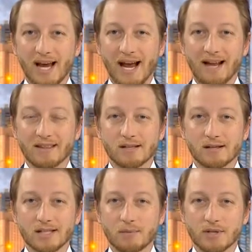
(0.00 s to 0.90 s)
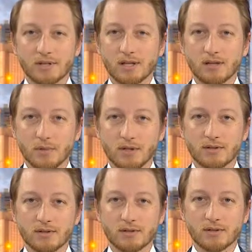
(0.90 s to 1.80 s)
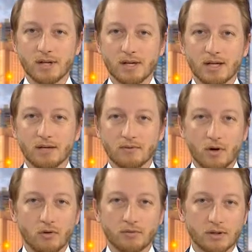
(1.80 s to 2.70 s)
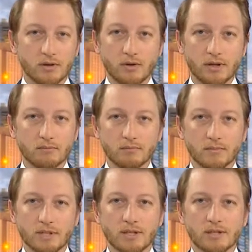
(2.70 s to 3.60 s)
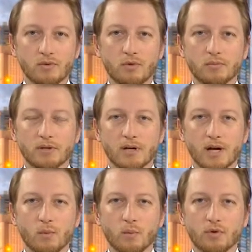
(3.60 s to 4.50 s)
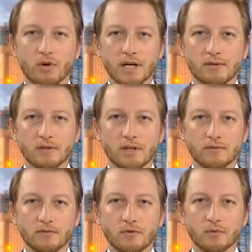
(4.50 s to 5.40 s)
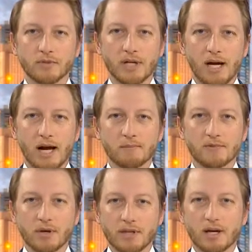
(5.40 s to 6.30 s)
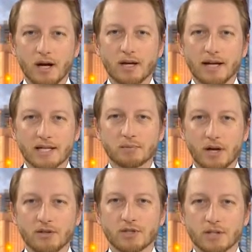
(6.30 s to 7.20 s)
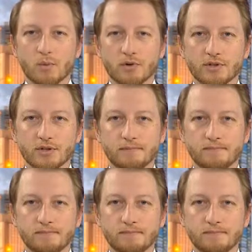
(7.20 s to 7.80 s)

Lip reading: and that some of the senior ministers involved, including Matthias Cormann, were not even informed. Yeah. So I think an explanation is warranted.